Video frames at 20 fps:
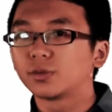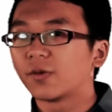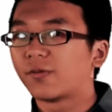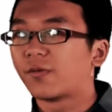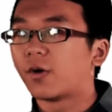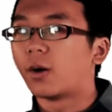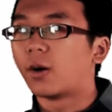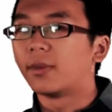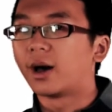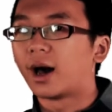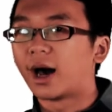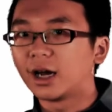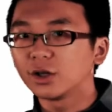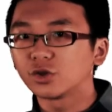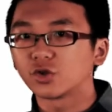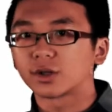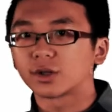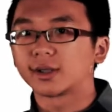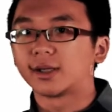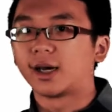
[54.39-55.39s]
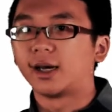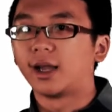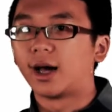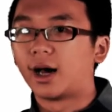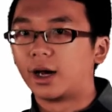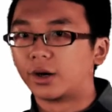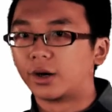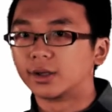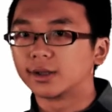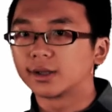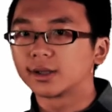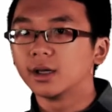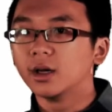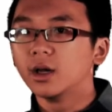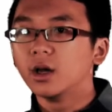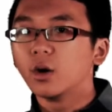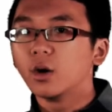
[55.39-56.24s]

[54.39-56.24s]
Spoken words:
to form hydroxide ions.